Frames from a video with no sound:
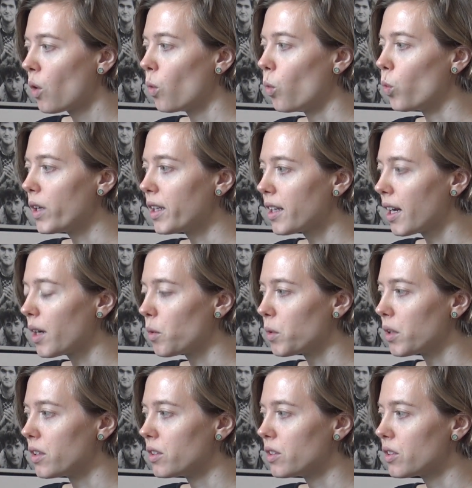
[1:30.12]
when I
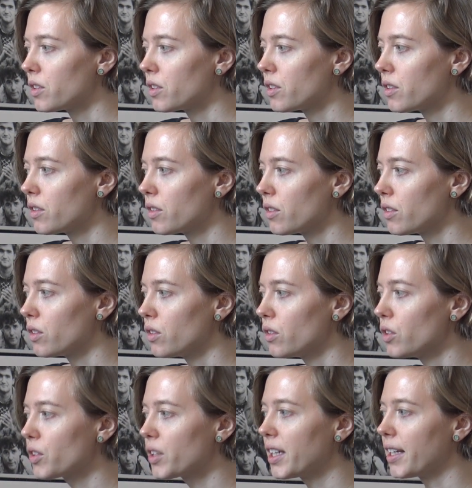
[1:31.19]
was
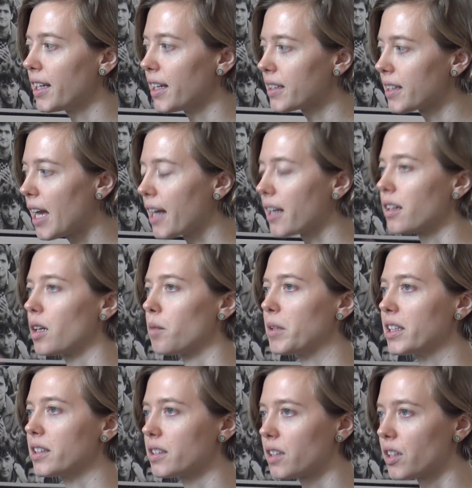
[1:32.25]
looking at economic
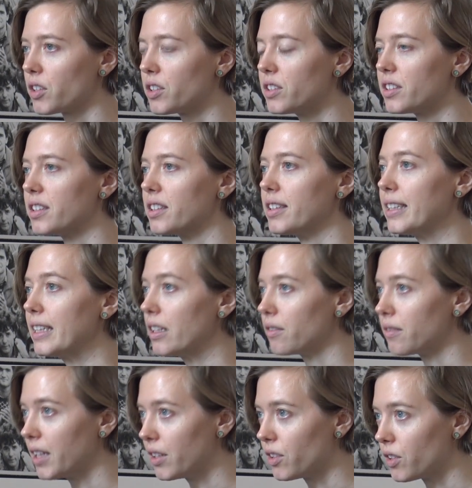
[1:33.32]
discussions in the League of
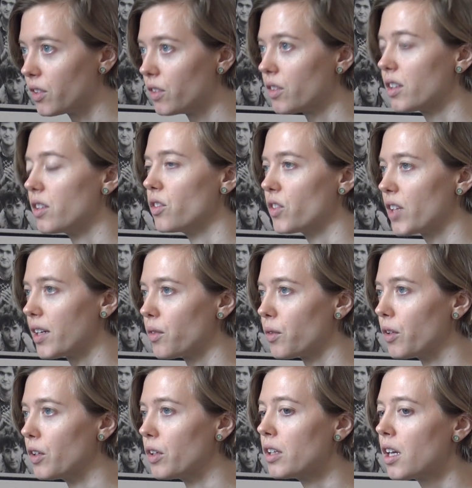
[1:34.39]
Nations in
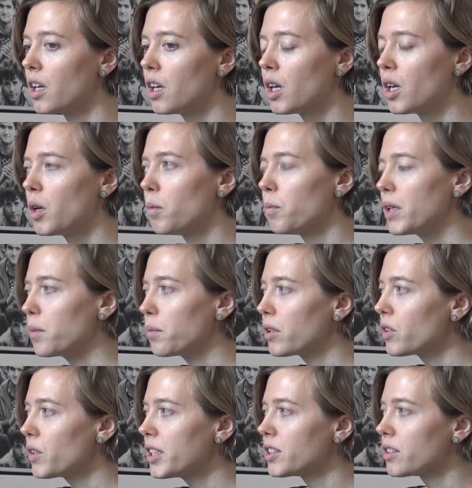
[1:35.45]
general, people
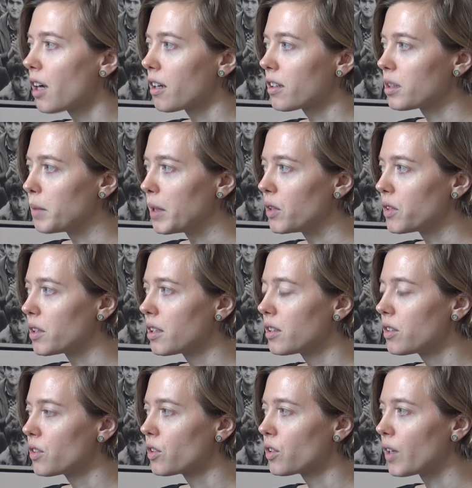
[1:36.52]
always talked about
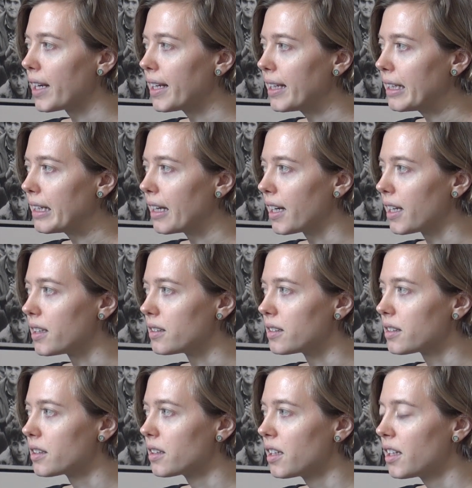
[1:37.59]
trade
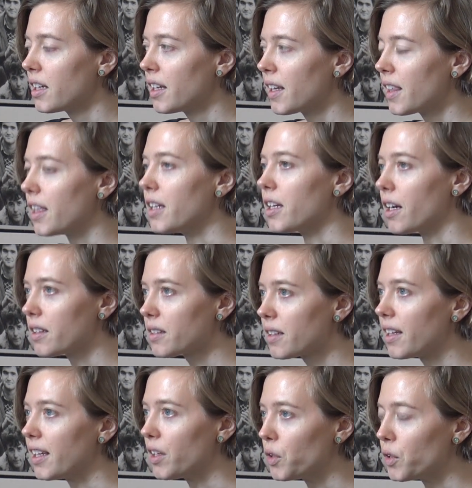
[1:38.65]
as the nut
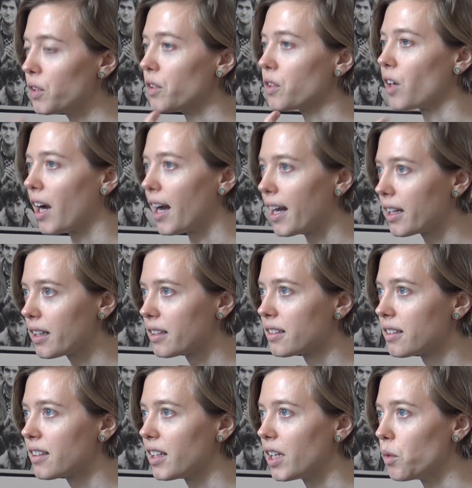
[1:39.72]
they couldn't crack.
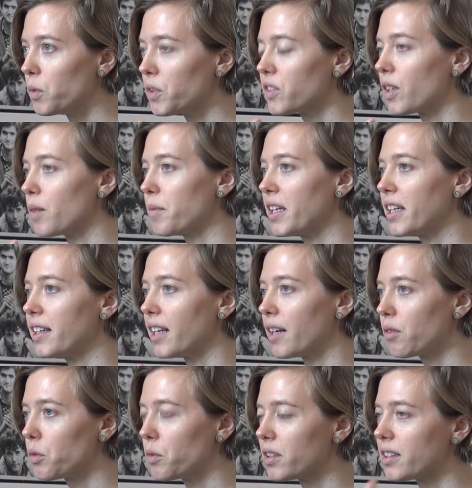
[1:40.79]
It was something that
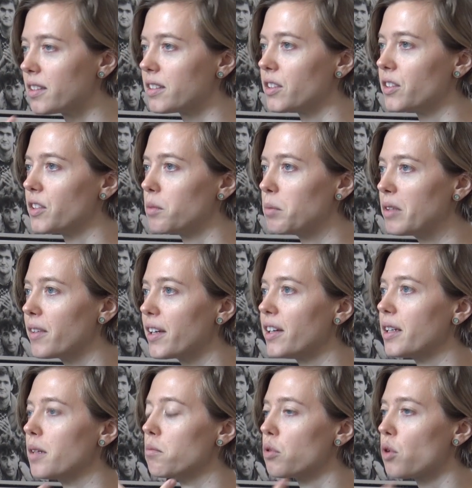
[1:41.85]
everyone considered to be
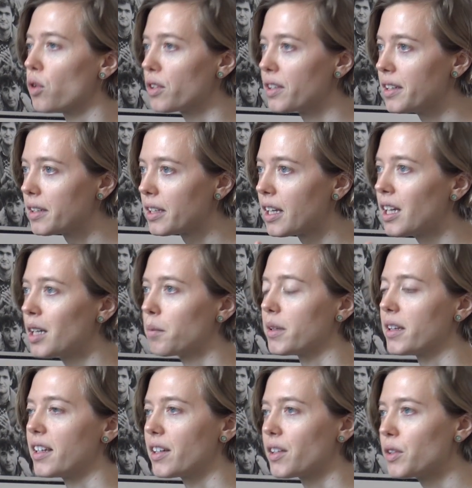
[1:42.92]
very important, but
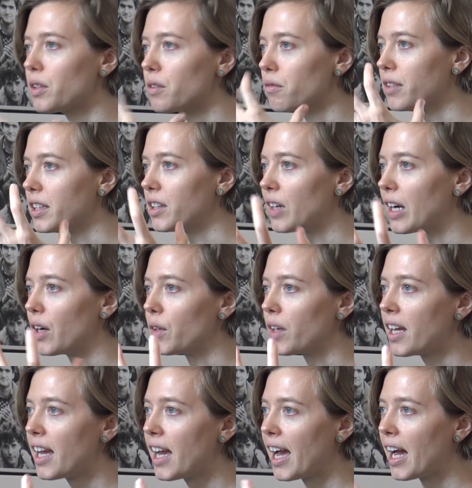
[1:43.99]
they couldn't figure out
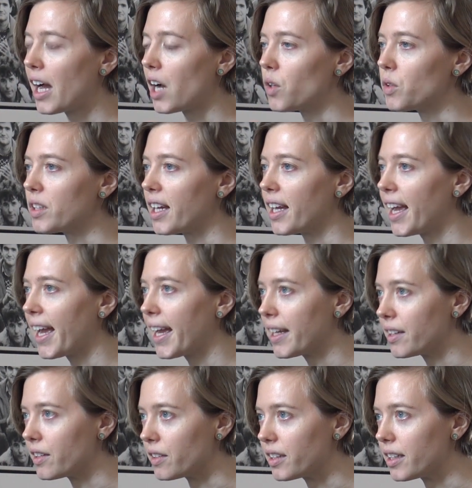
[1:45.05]
how to
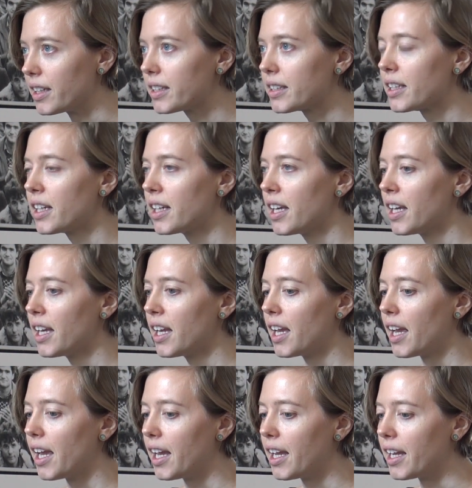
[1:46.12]
handle it.
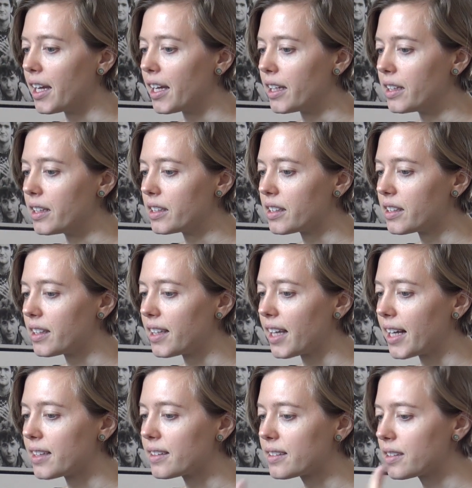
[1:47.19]
And
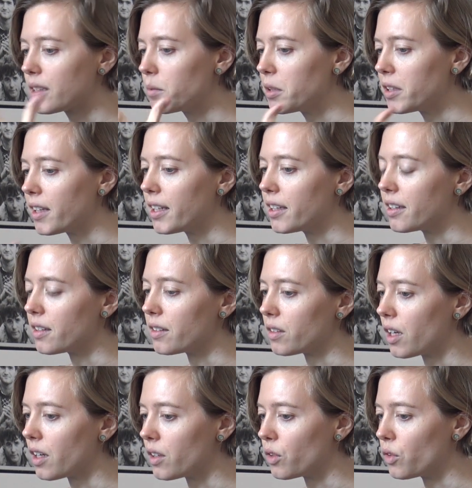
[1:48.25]
that stimulated a
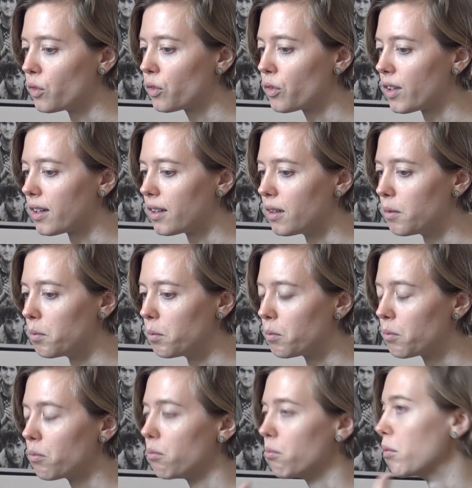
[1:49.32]
lot of
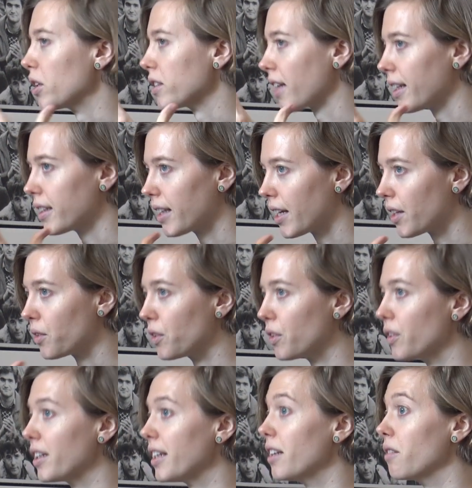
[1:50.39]

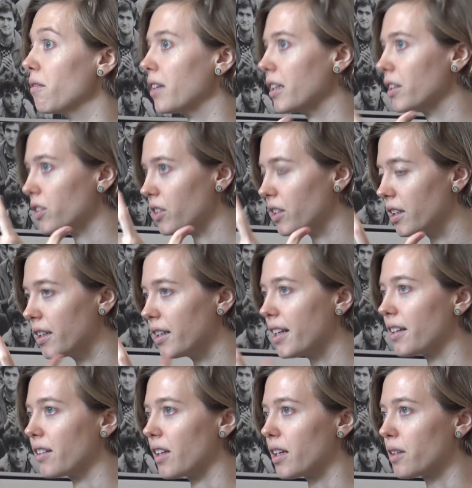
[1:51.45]
multilateral innovation and
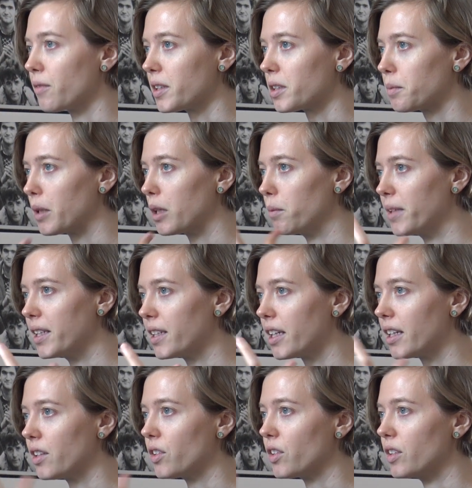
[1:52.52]
a lot of
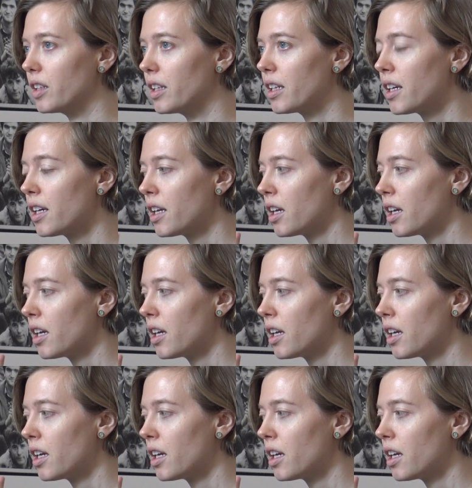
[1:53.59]
experimentation